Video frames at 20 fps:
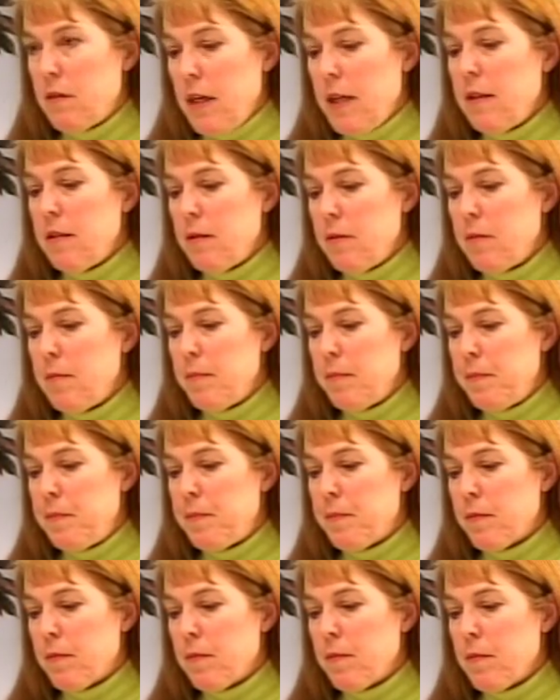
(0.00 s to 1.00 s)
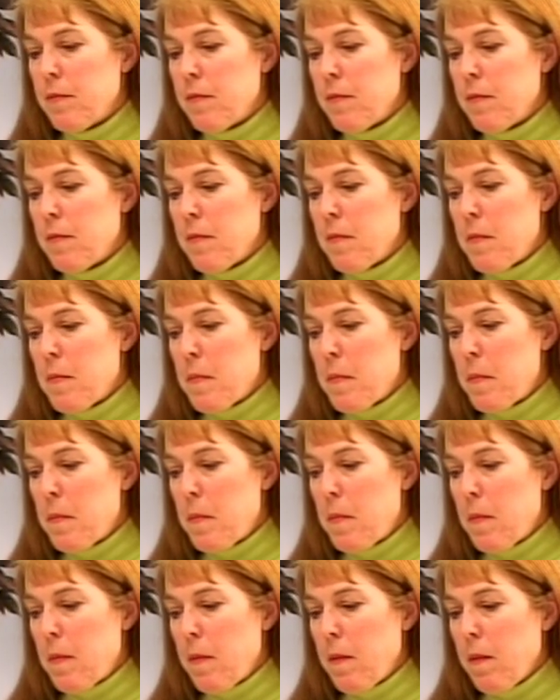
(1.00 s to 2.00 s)
That was some of the concern of the citizens
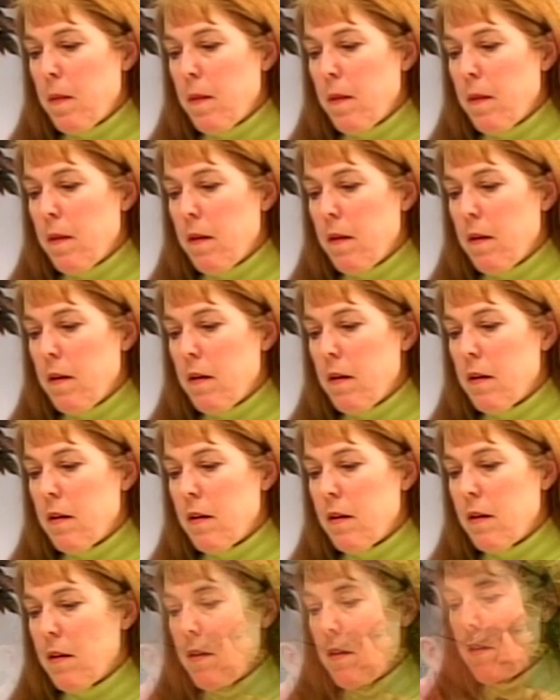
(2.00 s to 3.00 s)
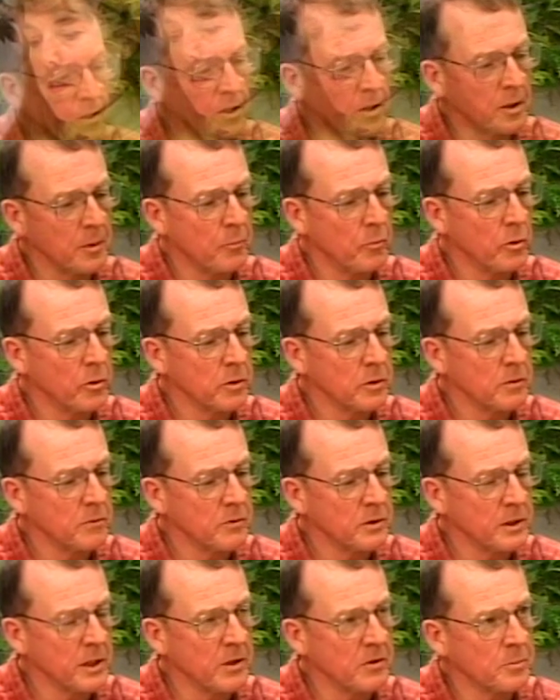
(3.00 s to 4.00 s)
along the road, and I think the Board of
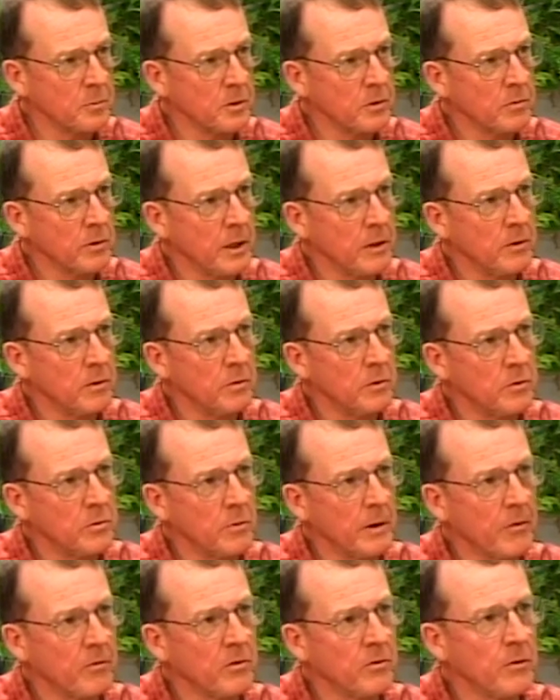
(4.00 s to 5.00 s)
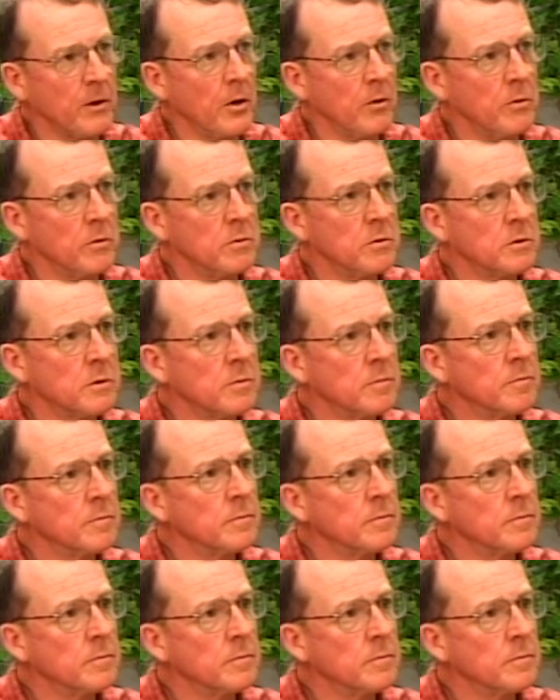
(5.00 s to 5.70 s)
Adjustment tried to address those.